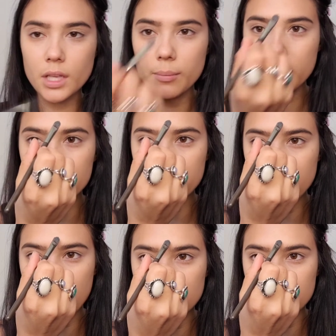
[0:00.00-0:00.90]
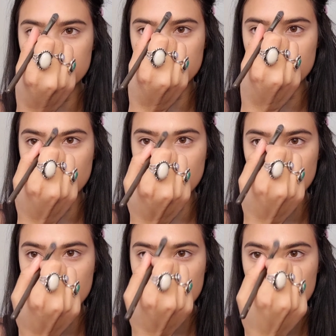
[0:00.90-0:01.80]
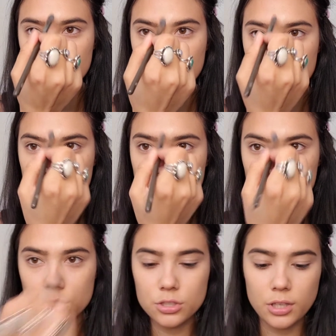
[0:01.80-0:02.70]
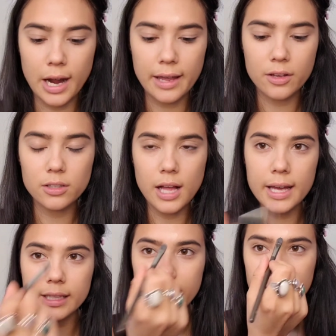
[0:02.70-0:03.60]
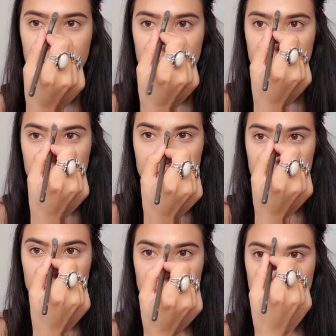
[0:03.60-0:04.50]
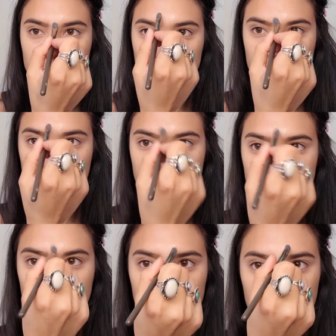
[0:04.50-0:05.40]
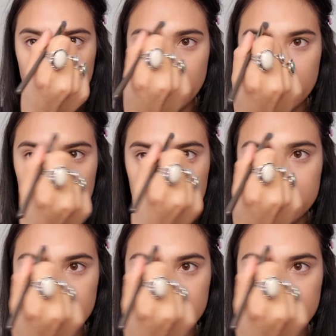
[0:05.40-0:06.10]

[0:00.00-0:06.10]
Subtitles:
I'm actually gonna do a little triangle highlight right above